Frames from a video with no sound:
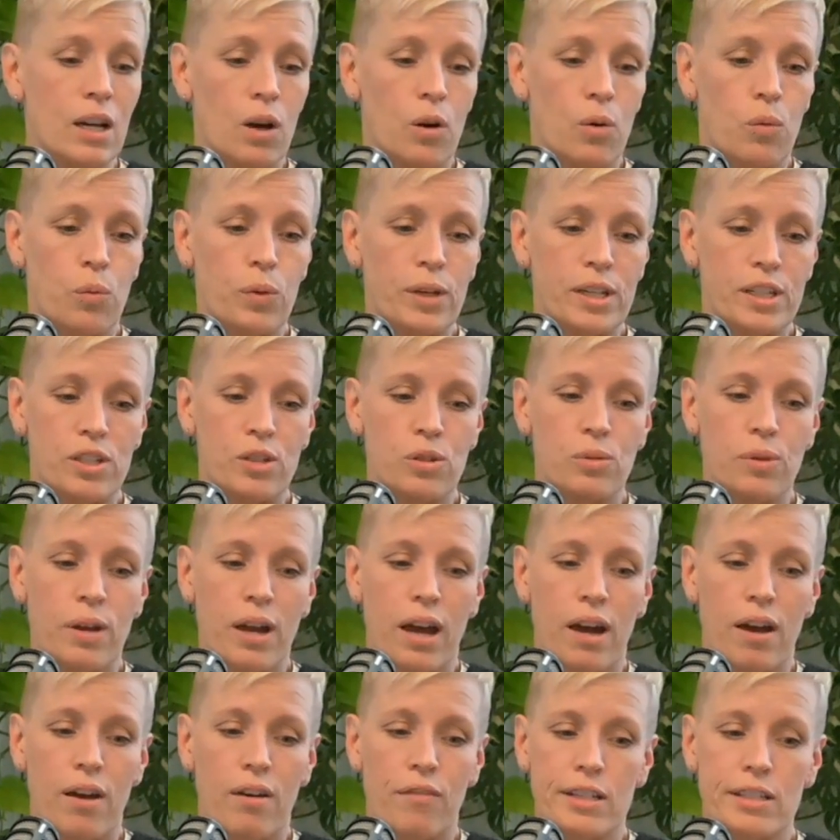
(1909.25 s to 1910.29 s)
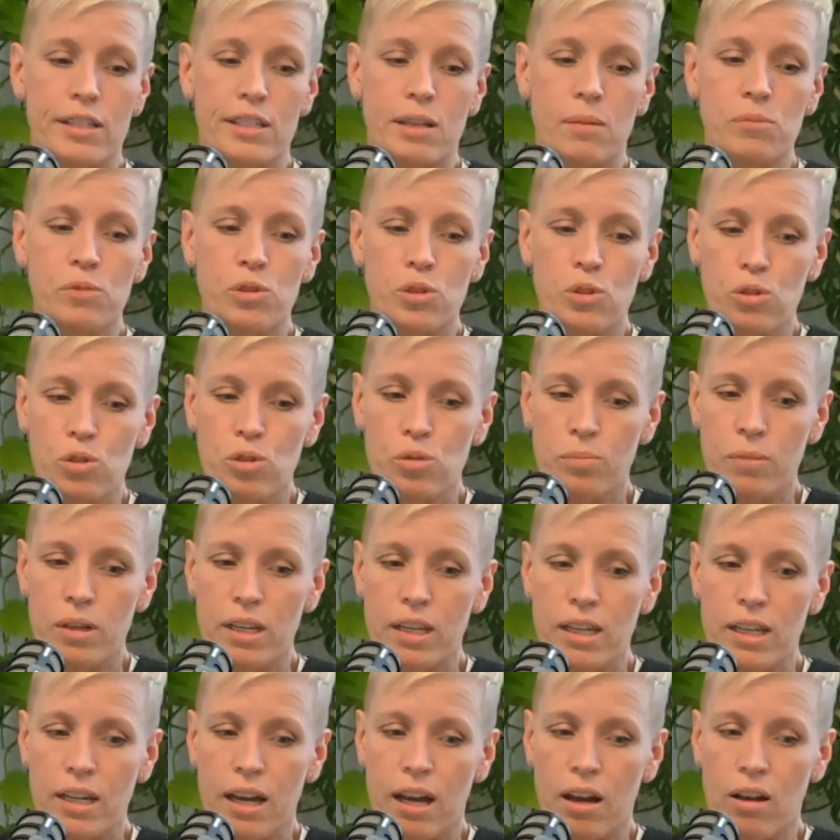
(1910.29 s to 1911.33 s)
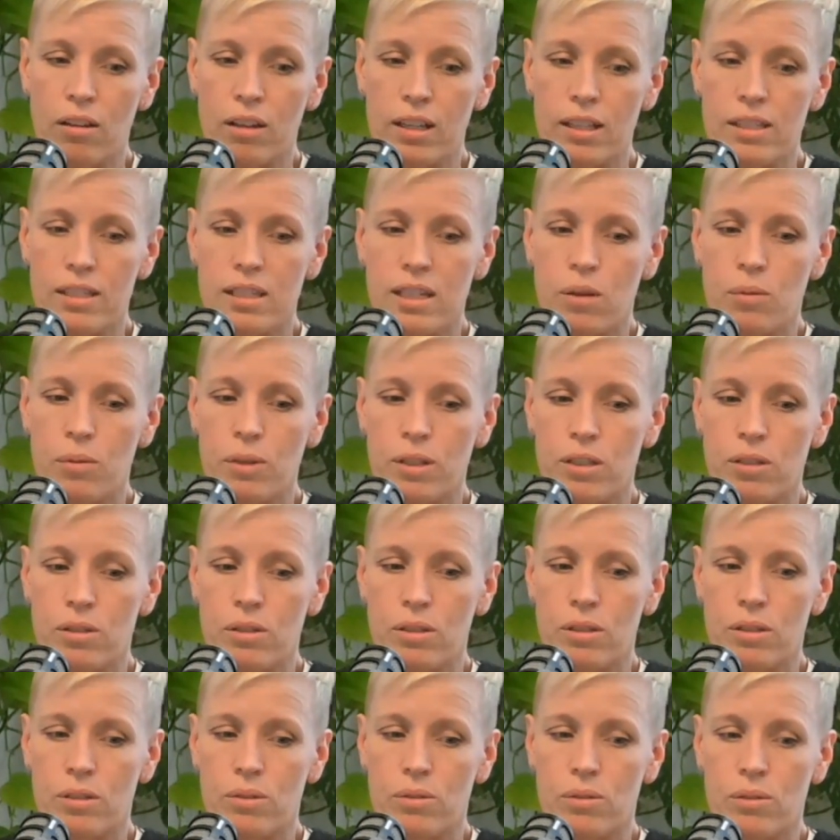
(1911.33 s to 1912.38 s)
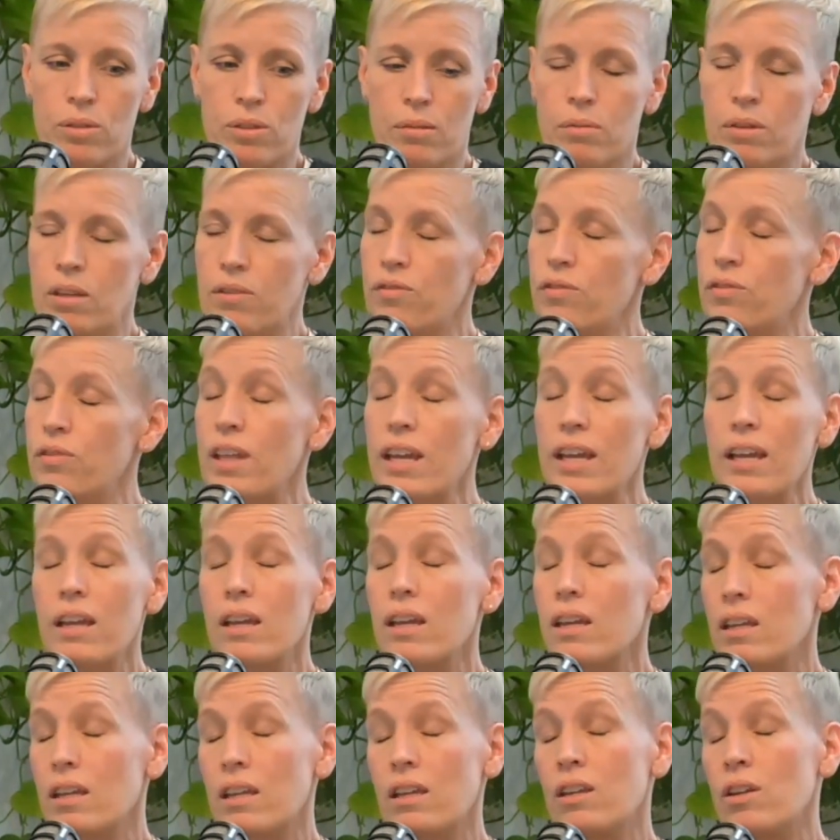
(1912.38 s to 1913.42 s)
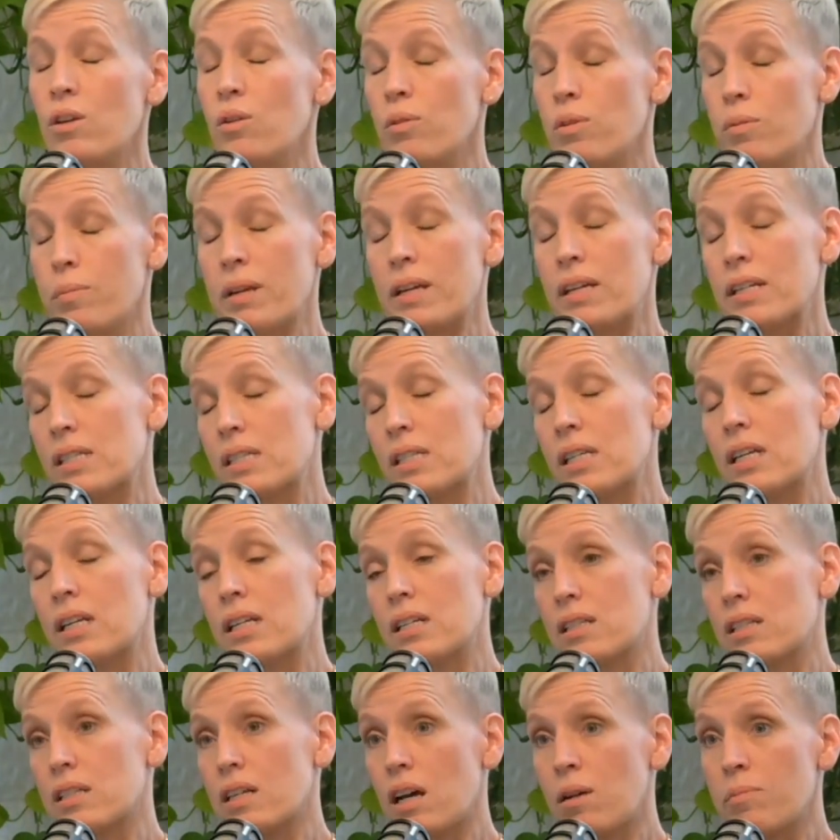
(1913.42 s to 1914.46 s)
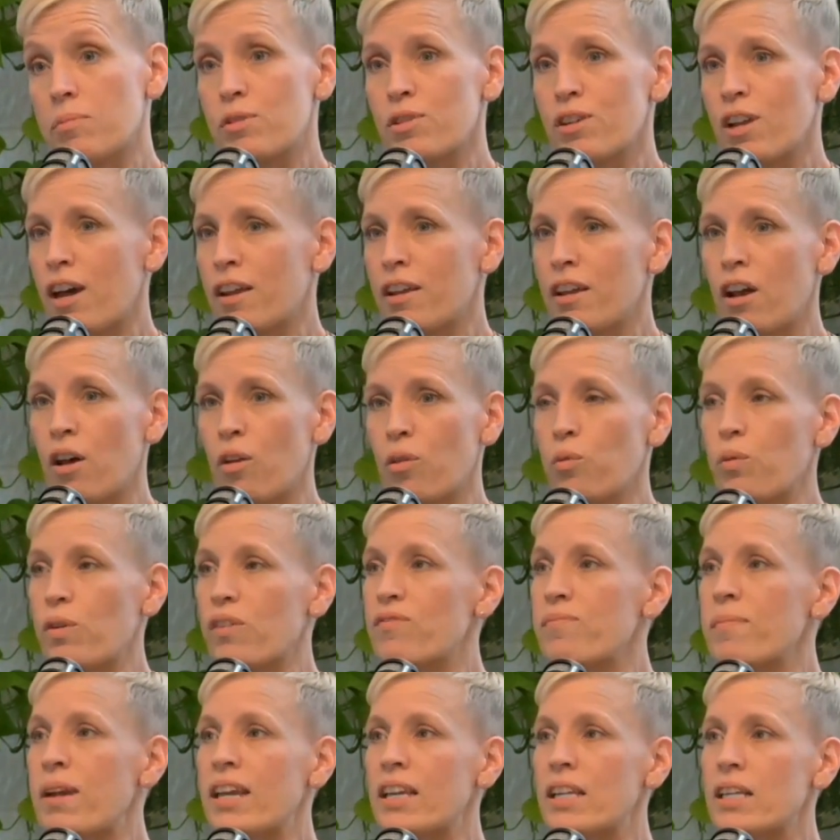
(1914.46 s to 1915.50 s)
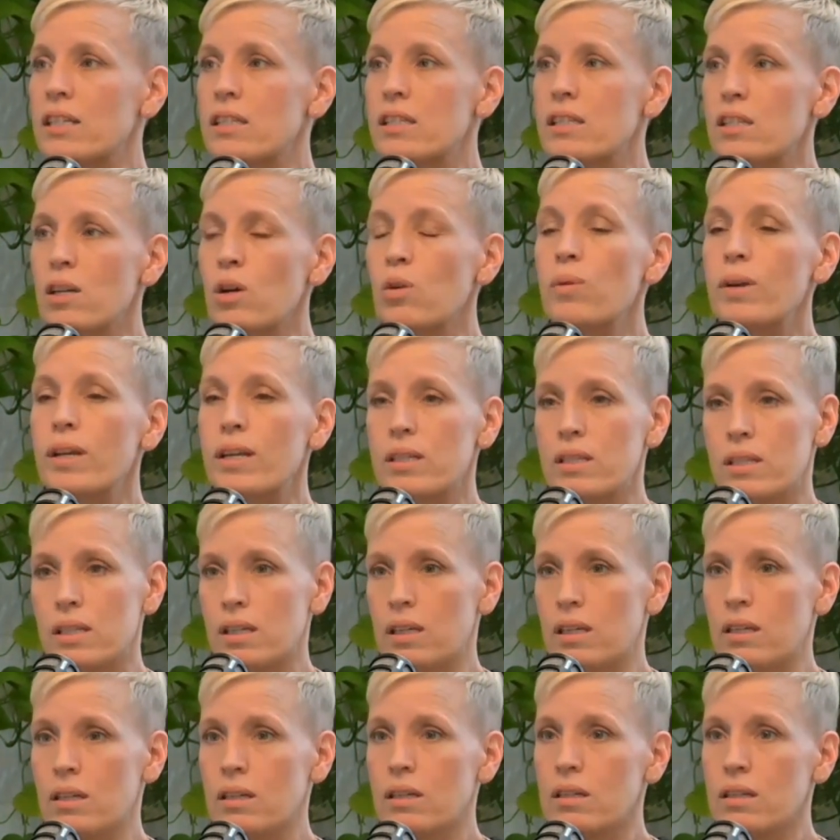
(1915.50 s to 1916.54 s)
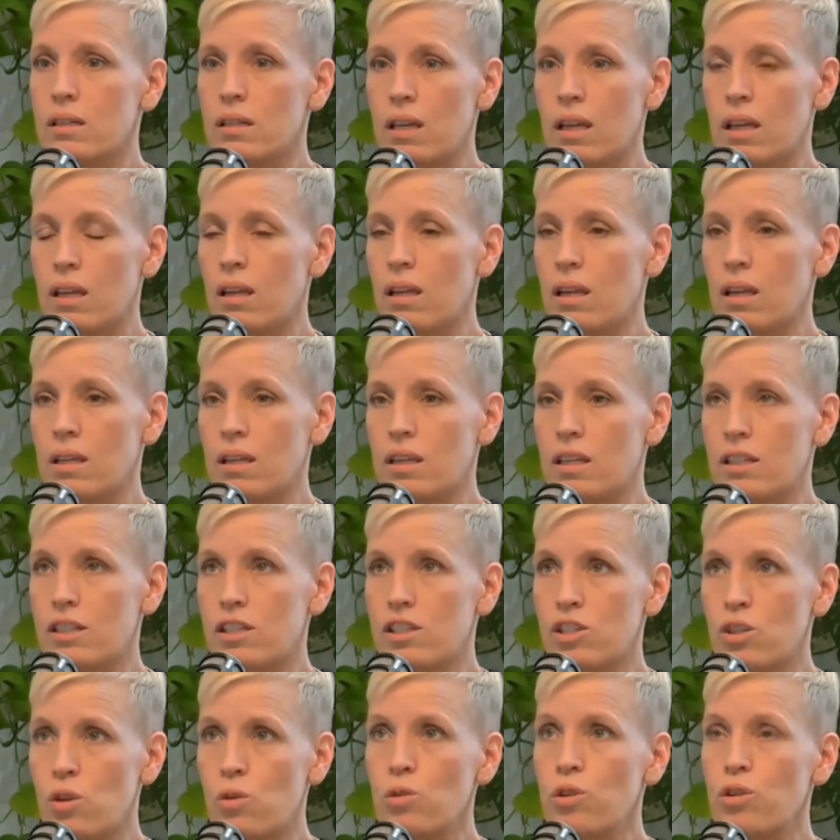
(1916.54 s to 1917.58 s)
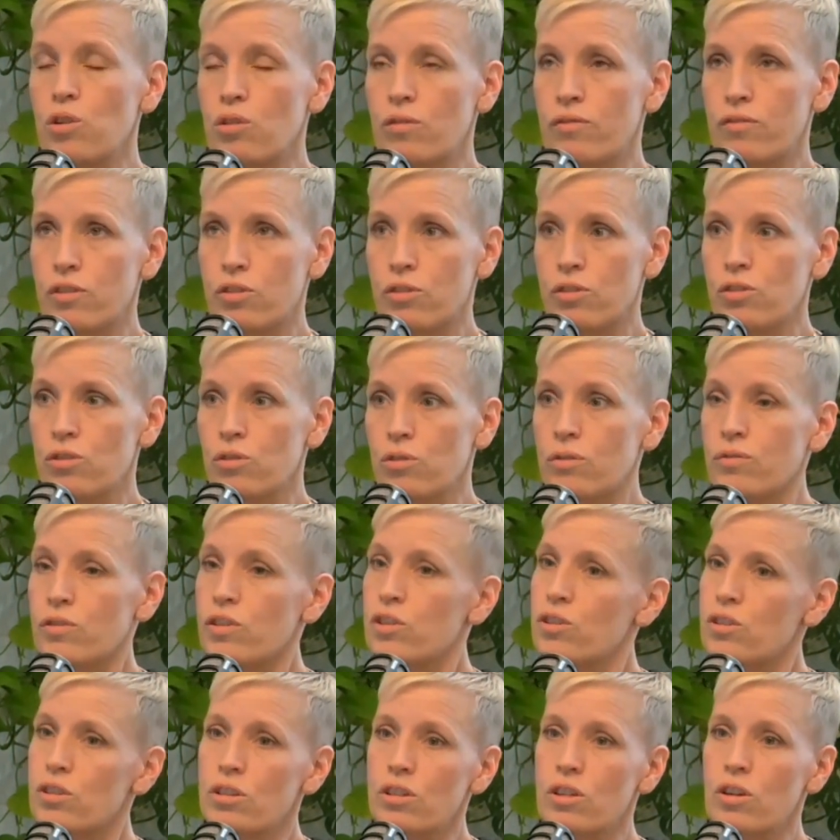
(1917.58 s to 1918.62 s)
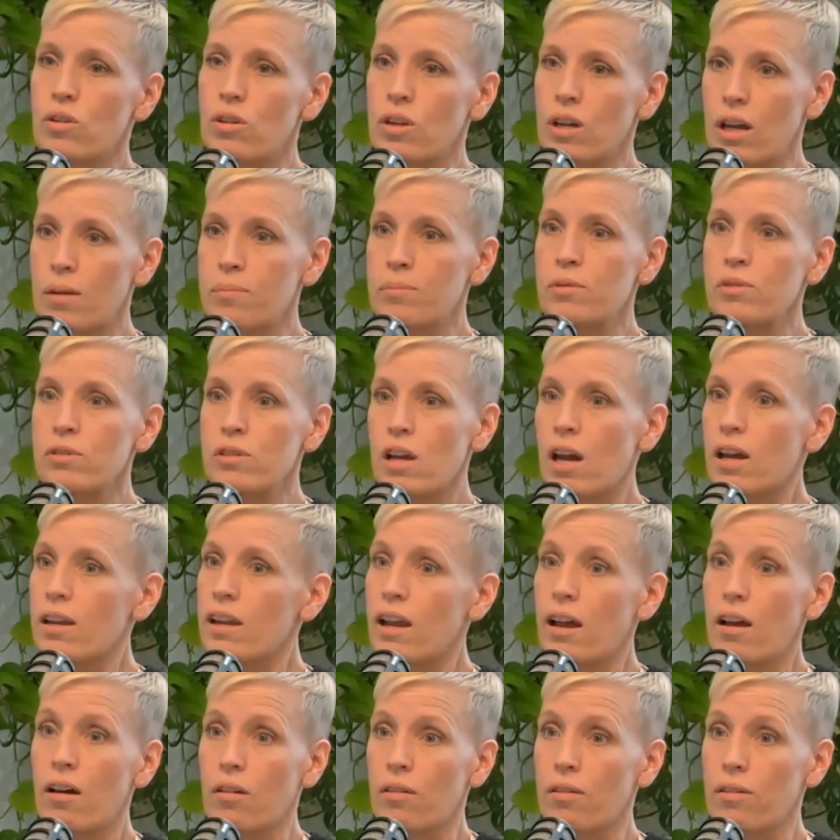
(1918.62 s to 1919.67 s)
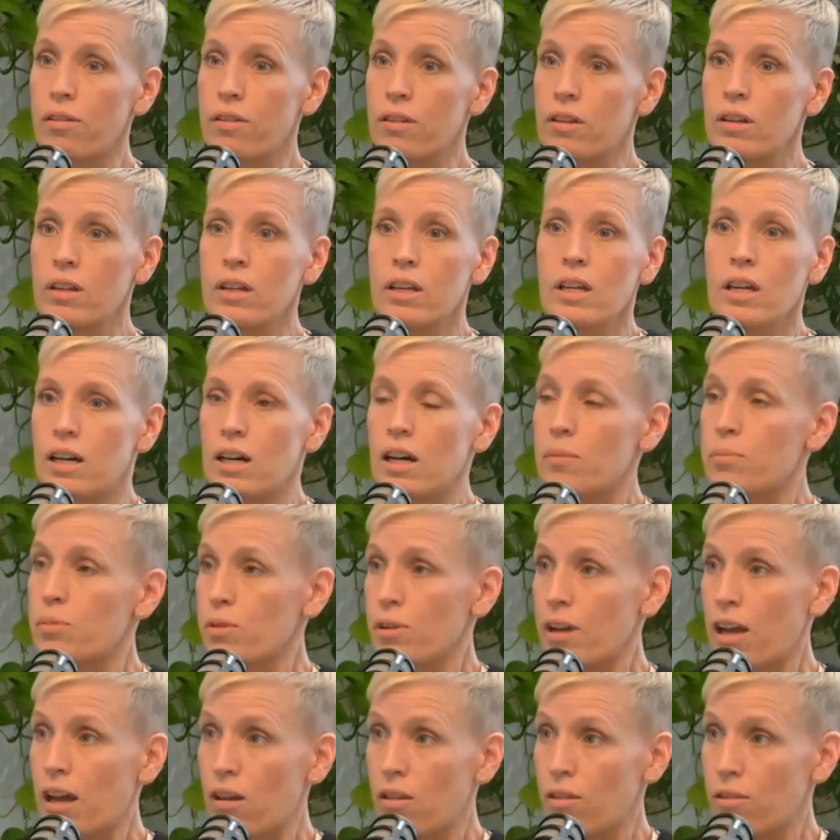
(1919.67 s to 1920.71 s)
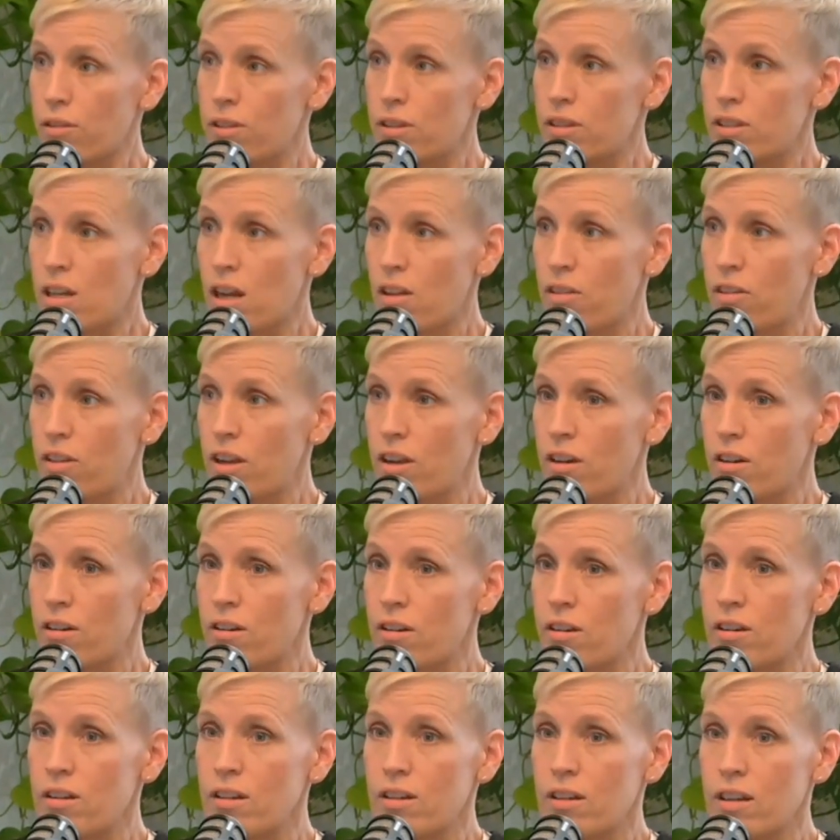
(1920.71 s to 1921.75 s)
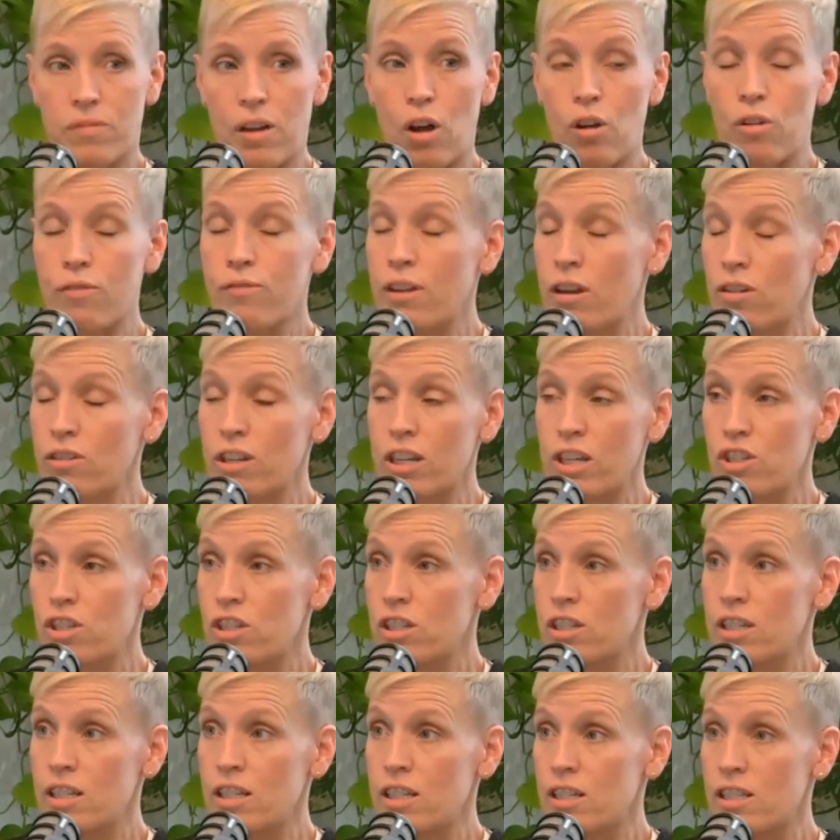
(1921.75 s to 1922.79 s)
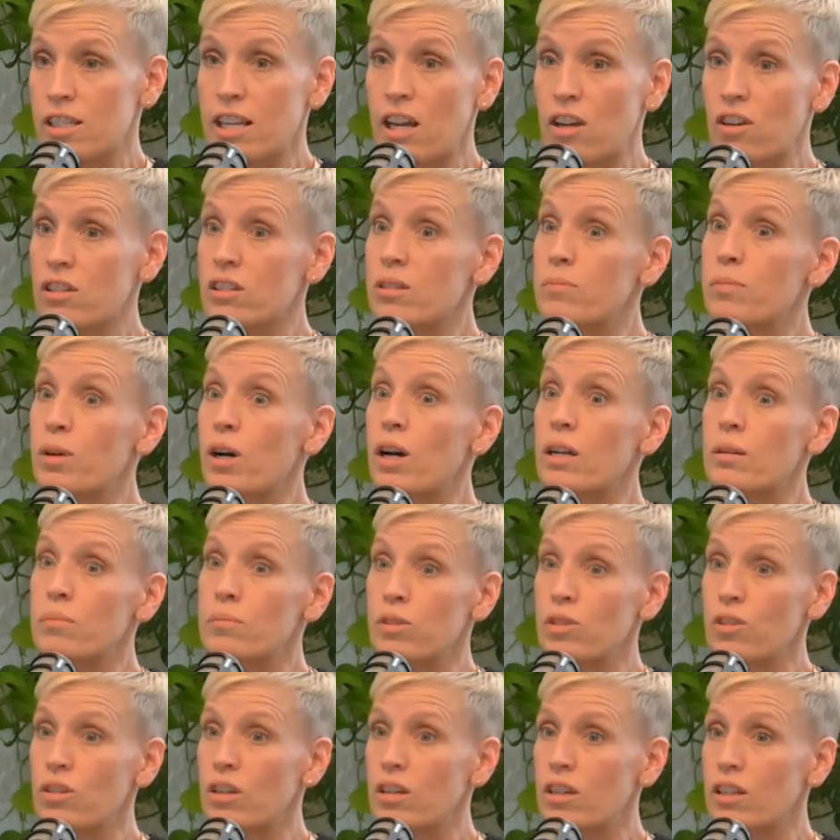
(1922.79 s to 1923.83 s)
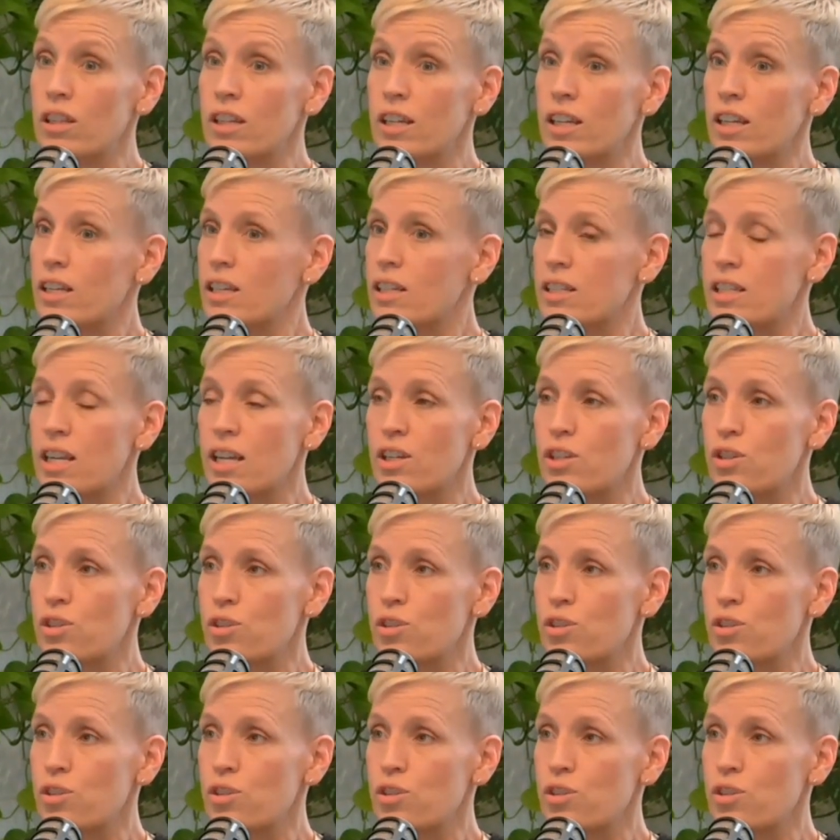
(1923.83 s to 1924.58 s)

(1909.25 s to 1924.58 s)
We do have some social media outlets that we do use. If they, the biggest thing is upper.health. We've made it so easy and it's so universal. If you just go to upper.health, Upper Health is on there. Our foundation is down at the bottom. You can click and it takes you